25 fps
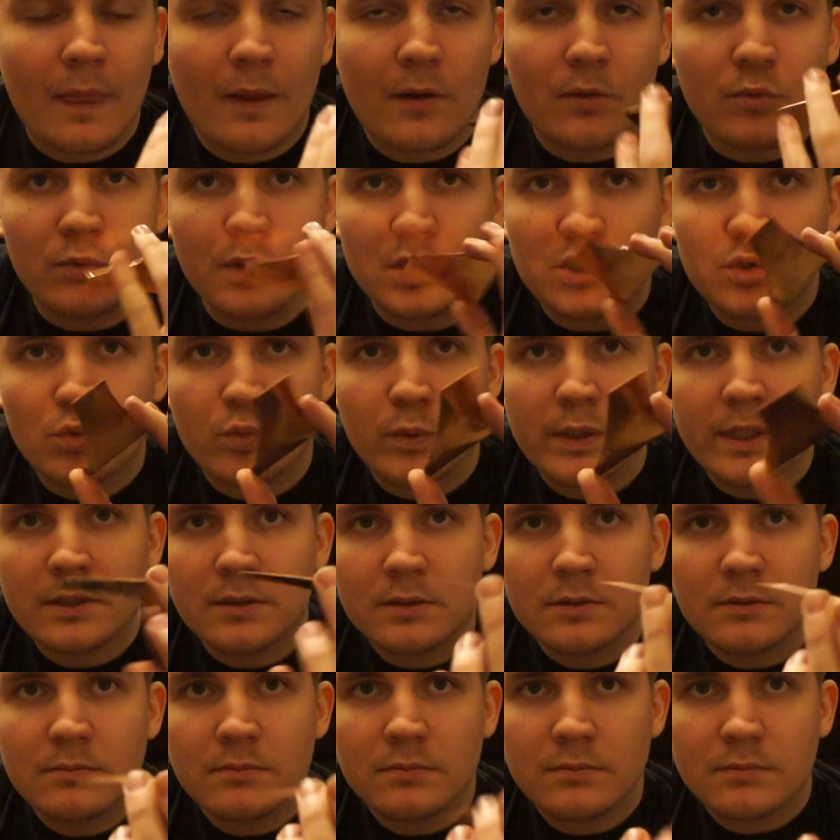which
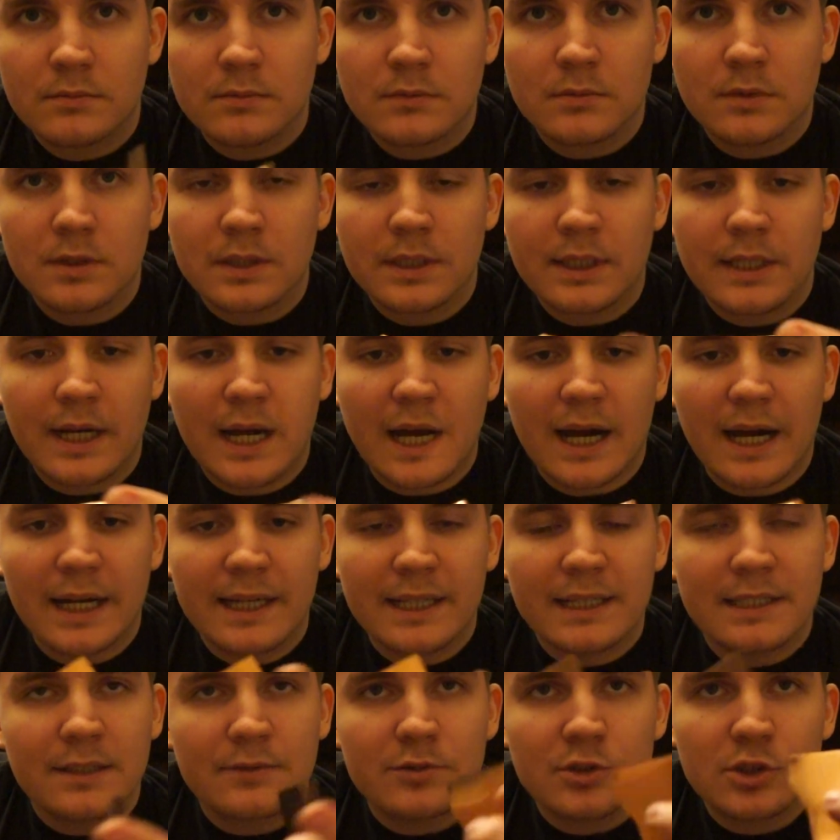will
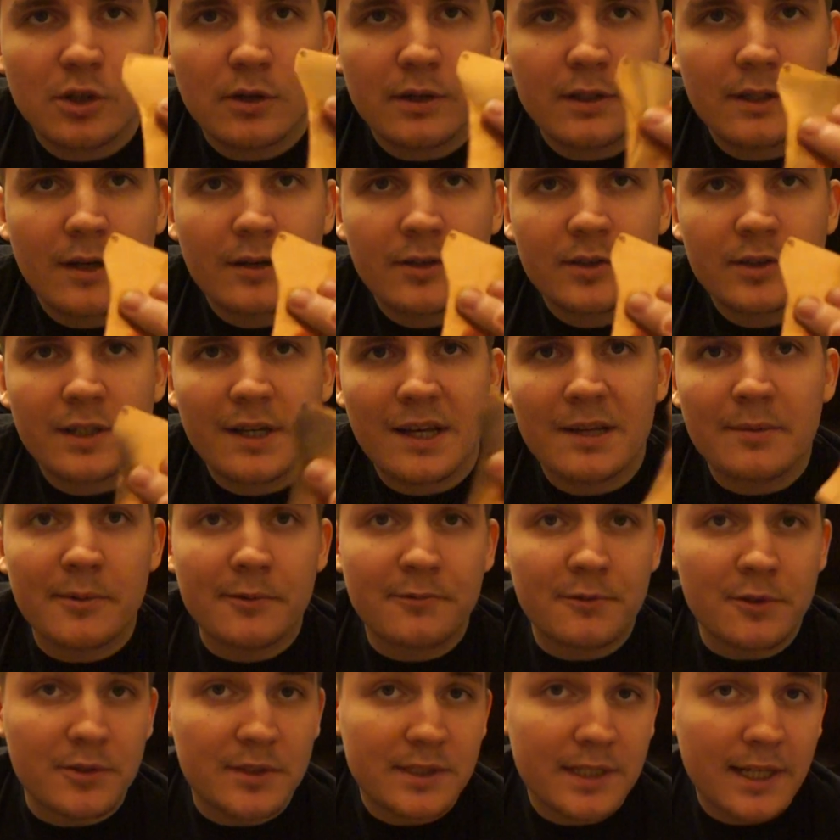kind of show on the other side, but
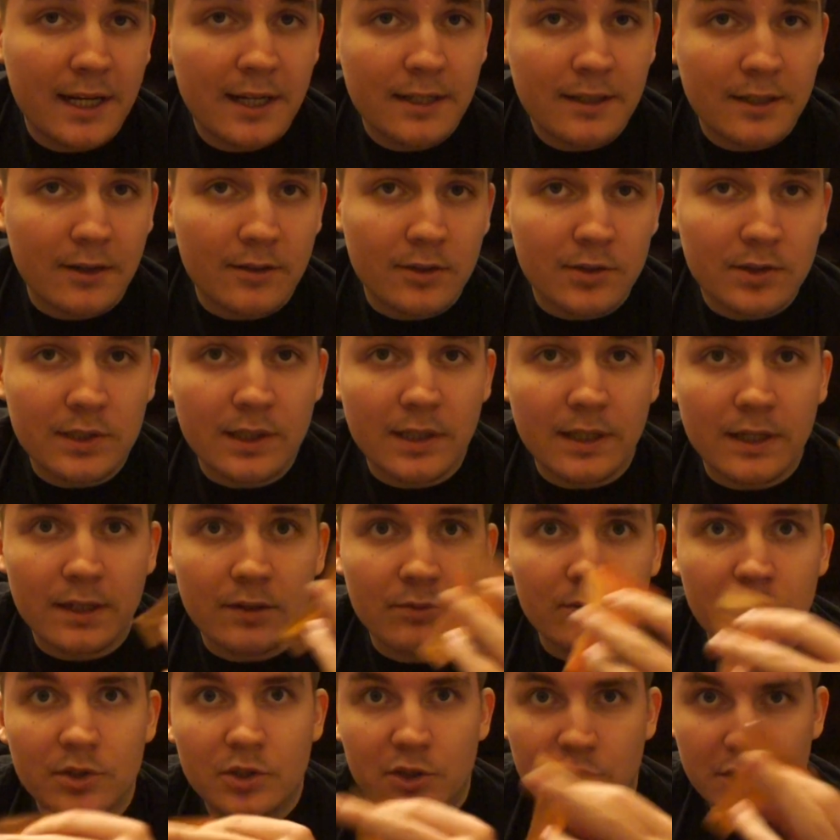if you sand the other side,
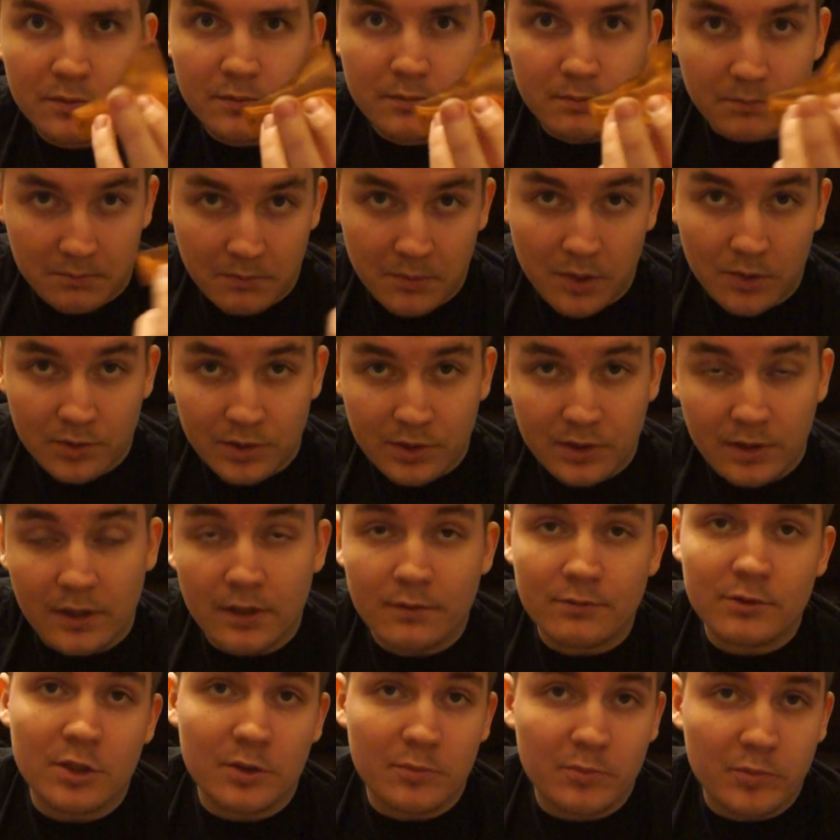which most
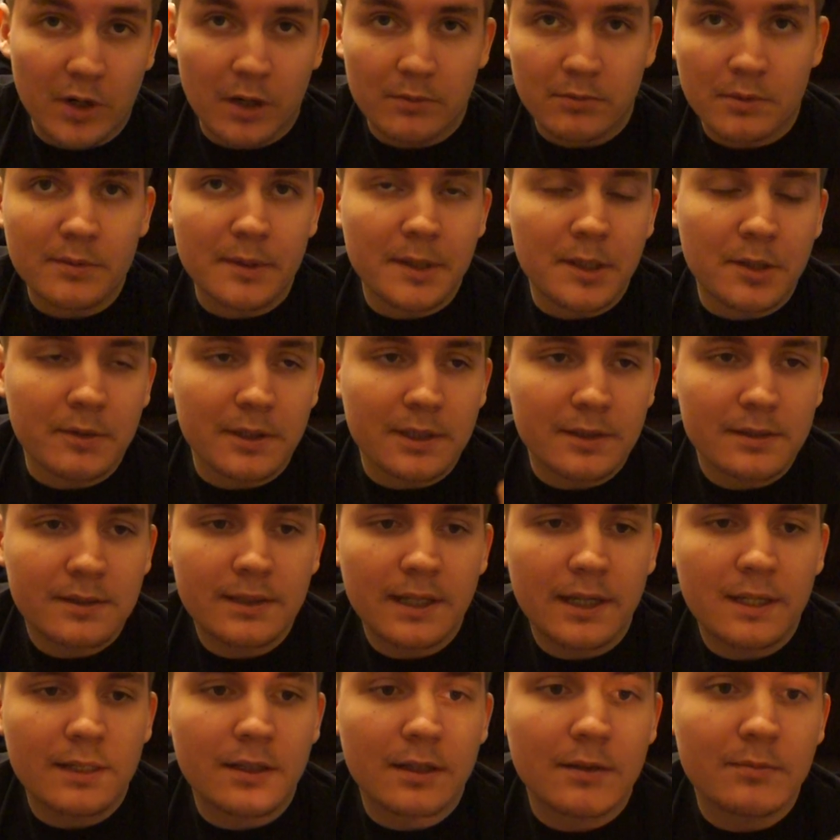gloves you're probably going to
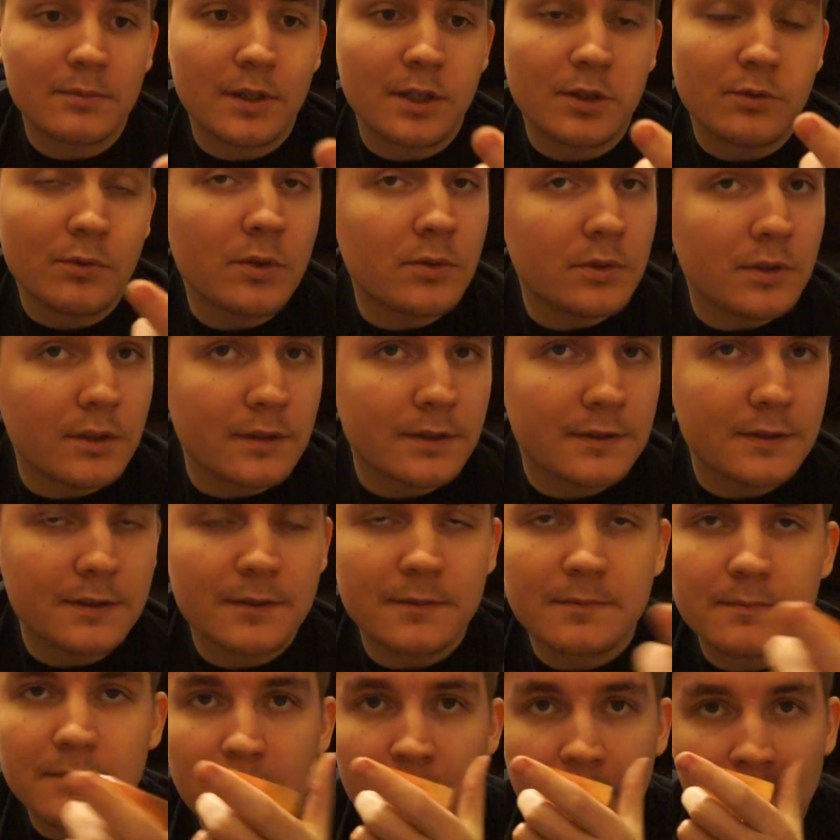sand them, then you won't notice it.
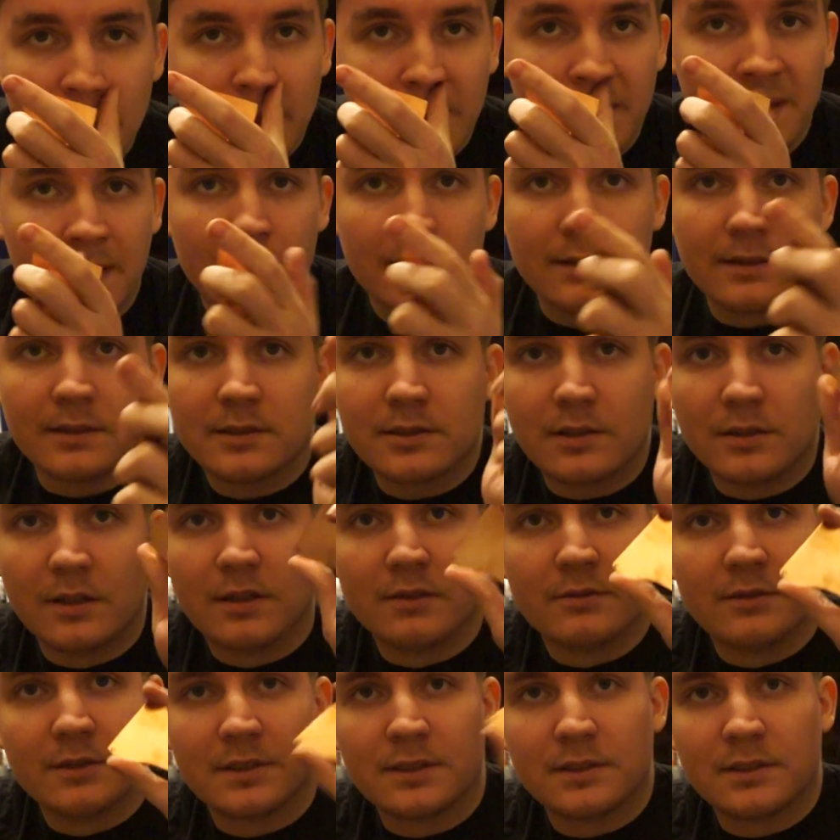This
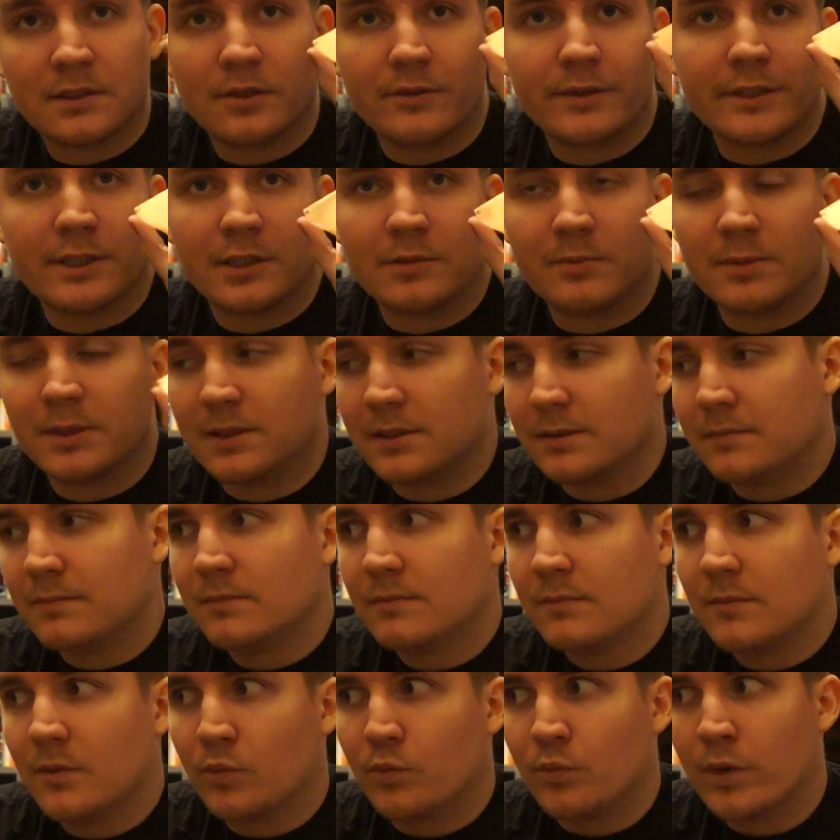glove is going to be
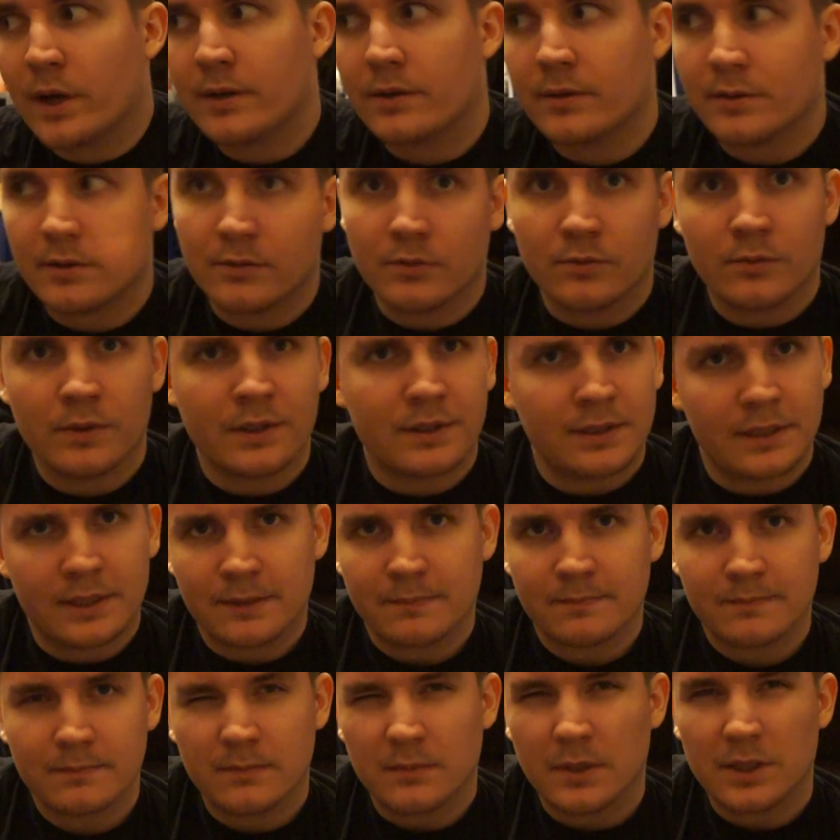weathered really
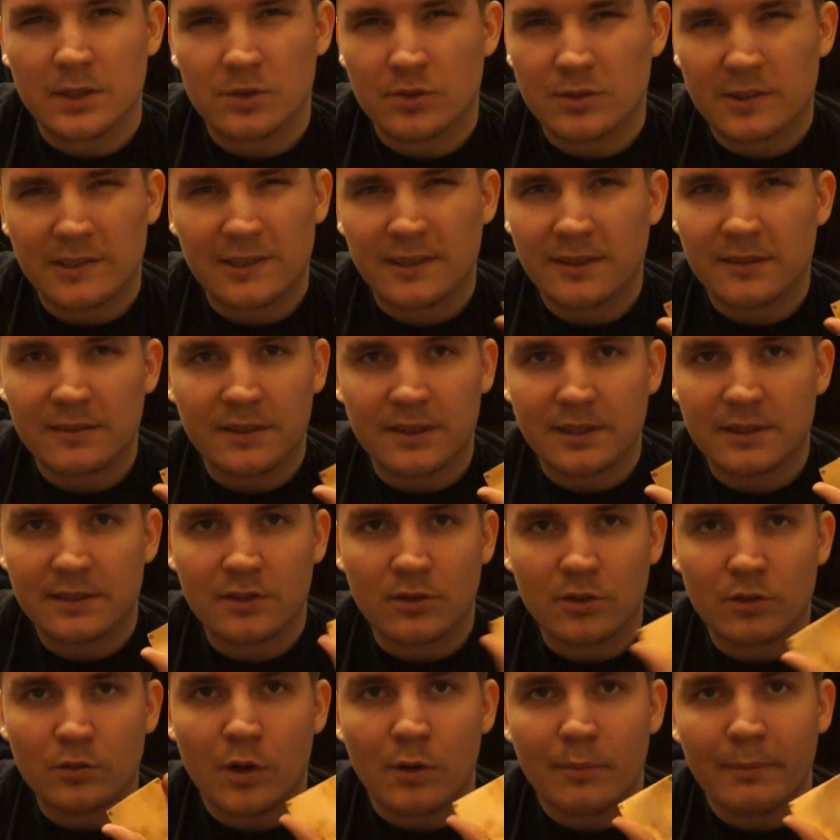interestingly,
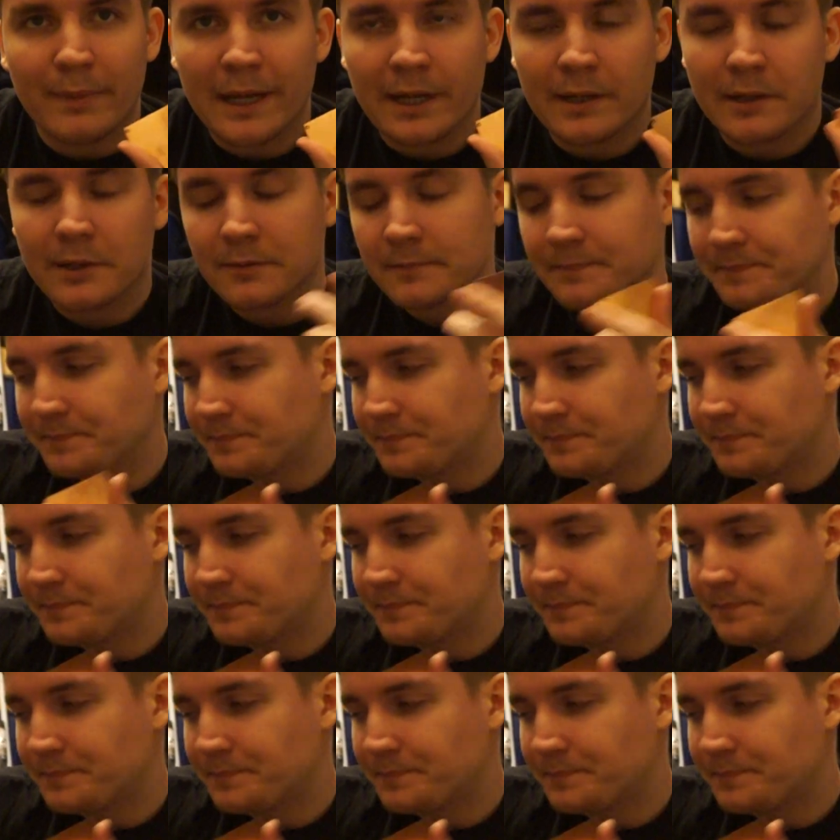so it won't matter.